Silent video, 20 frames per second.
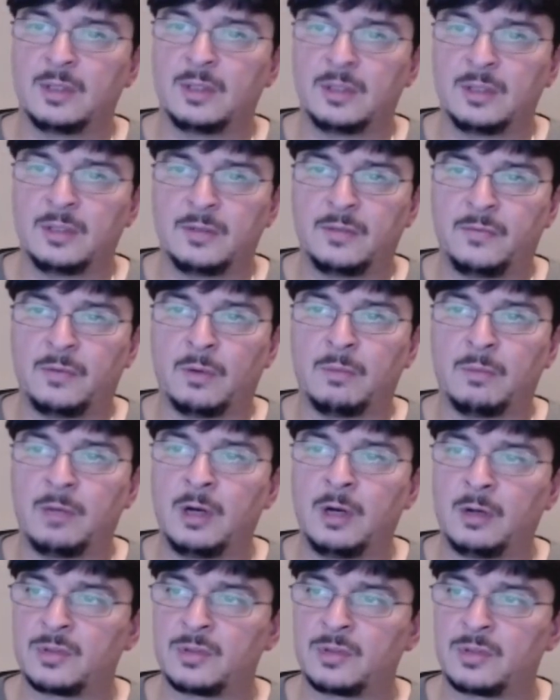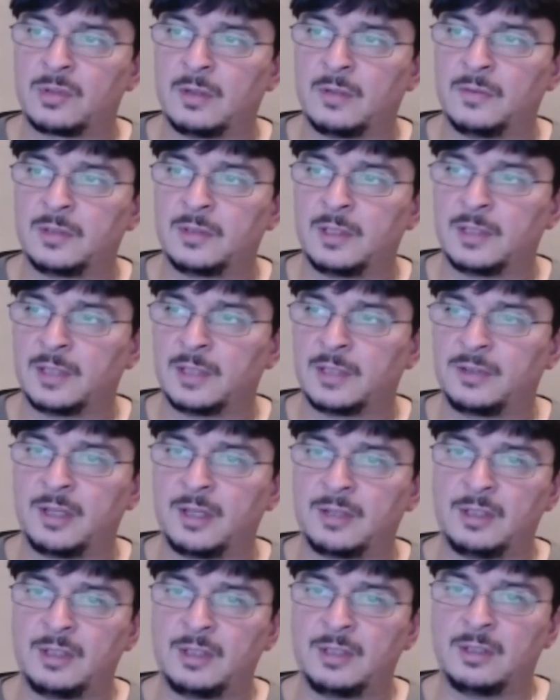for Microsoft are
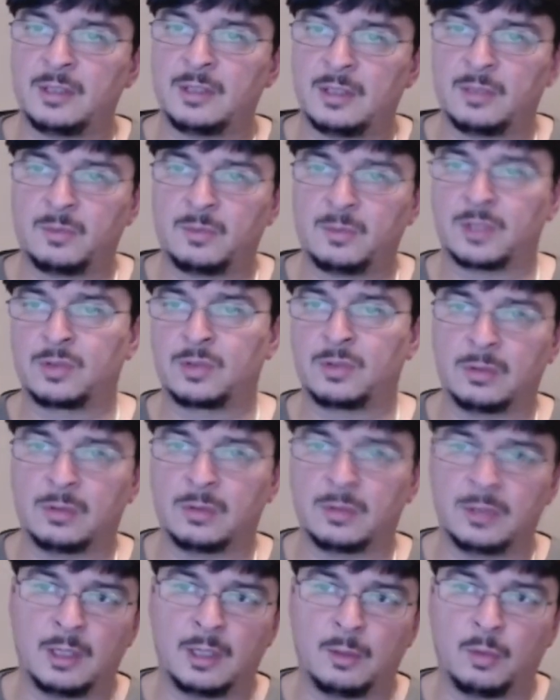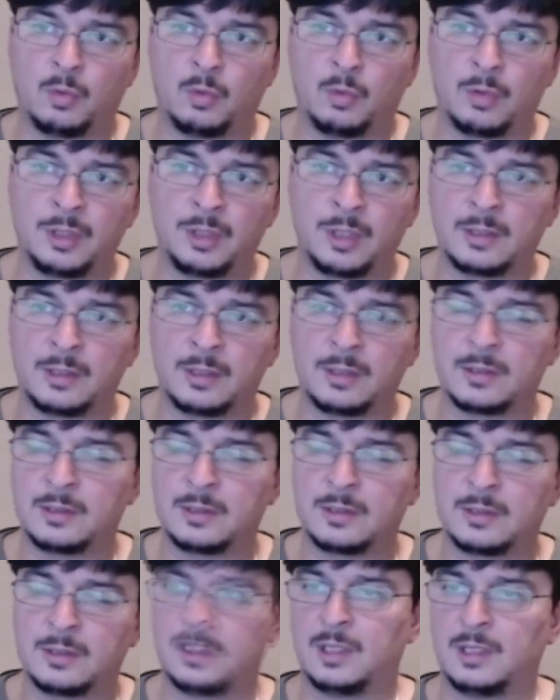testing what's called a warning
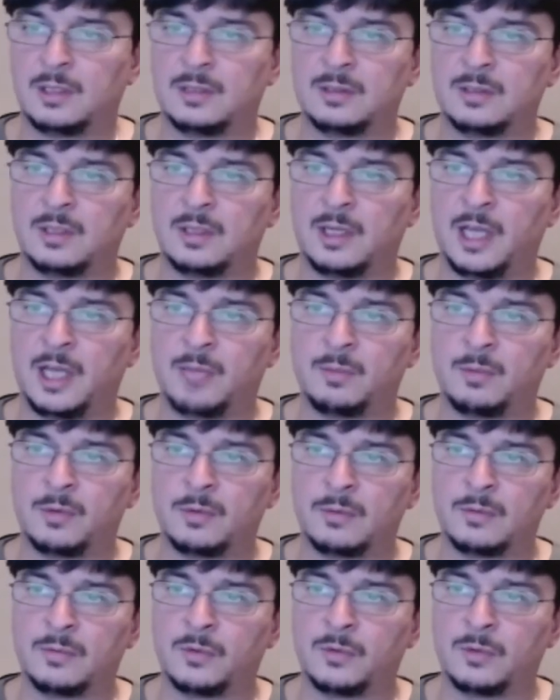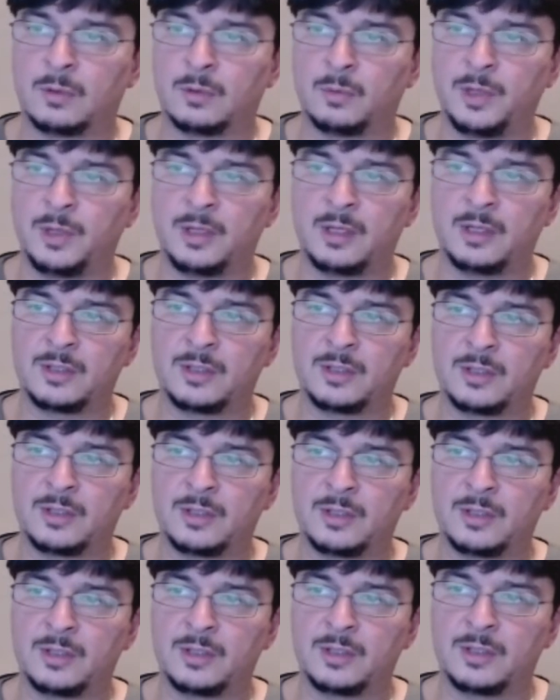label for Windows
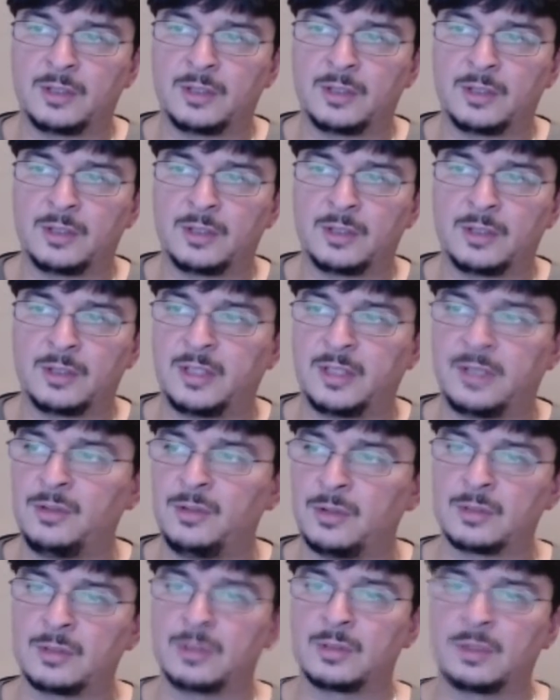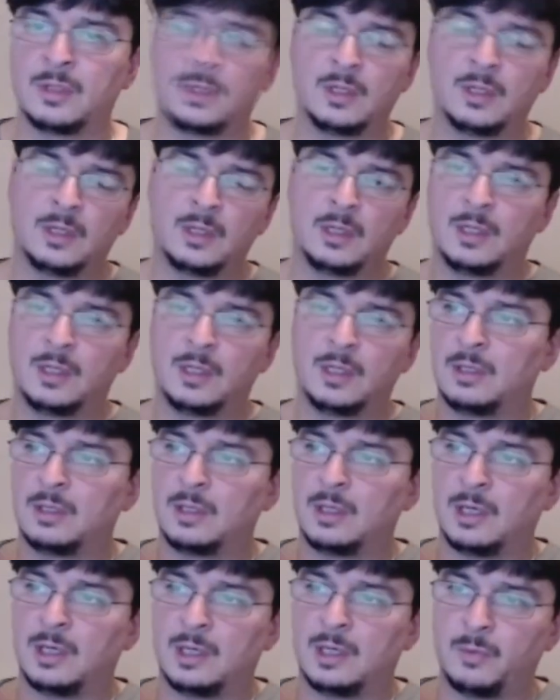10 users.
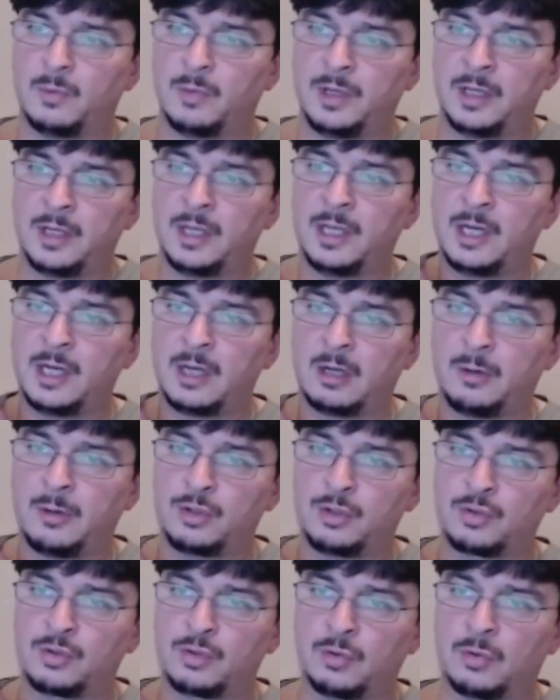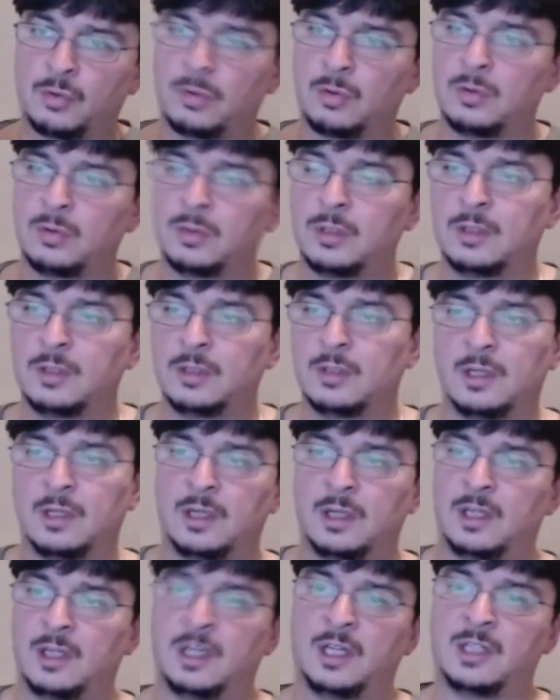When they go to install
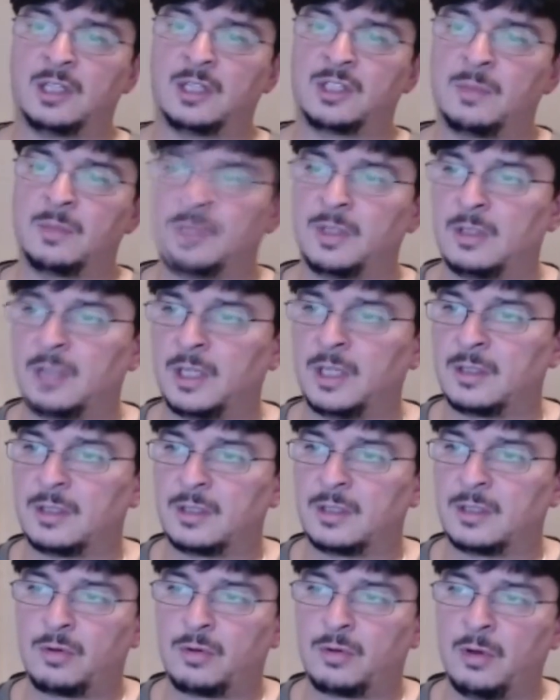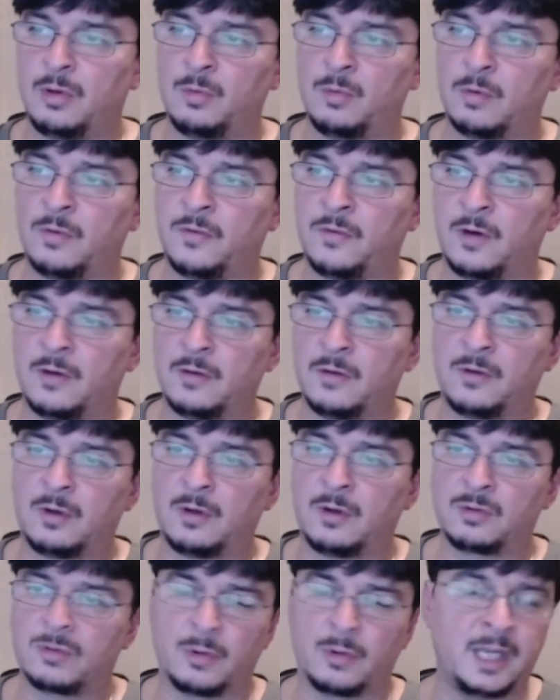something like Chrome or Firefox
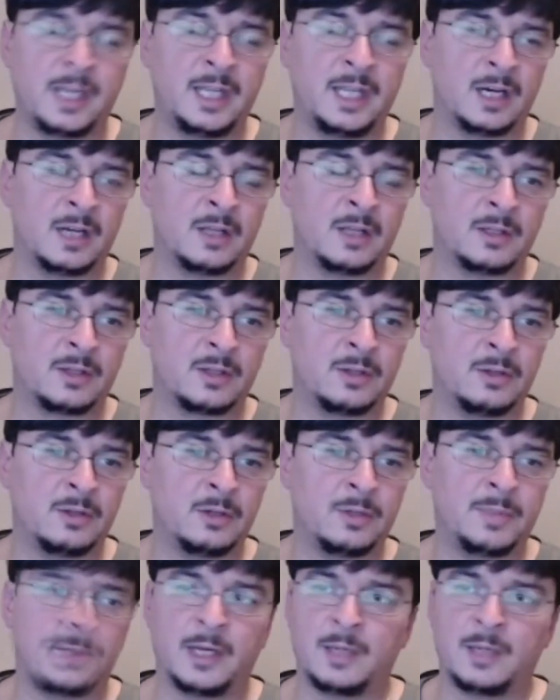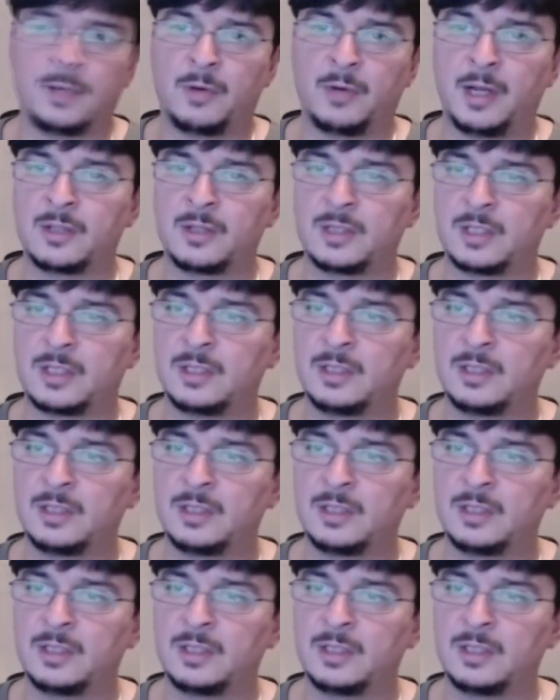or any other third-party browser,